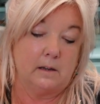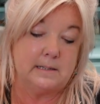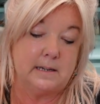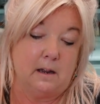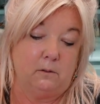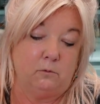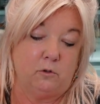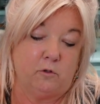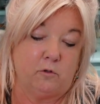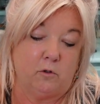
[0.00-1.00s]
down
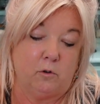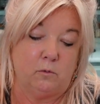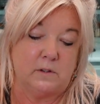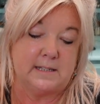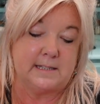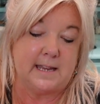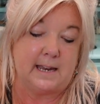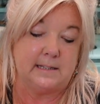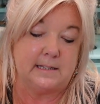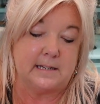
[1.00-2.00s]
through the
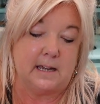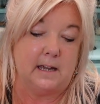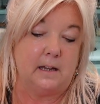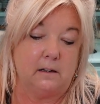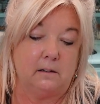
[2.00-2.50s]
centre